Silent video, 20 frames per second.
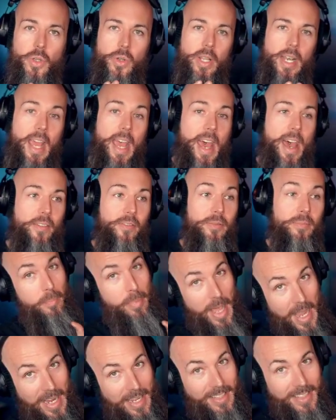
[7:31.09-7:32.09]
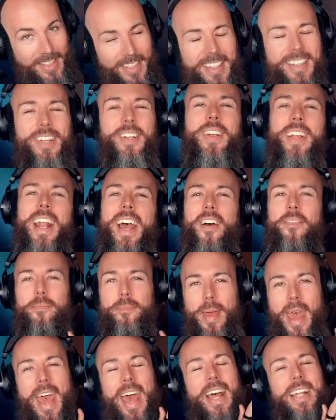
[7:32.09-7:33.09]
You could have bass, you could
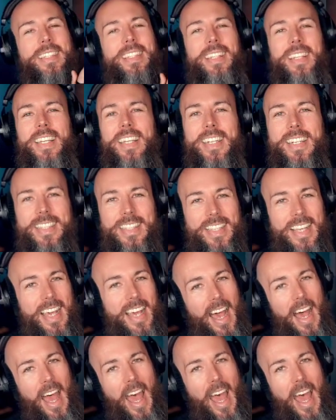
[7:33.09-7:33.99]
have pads, leads,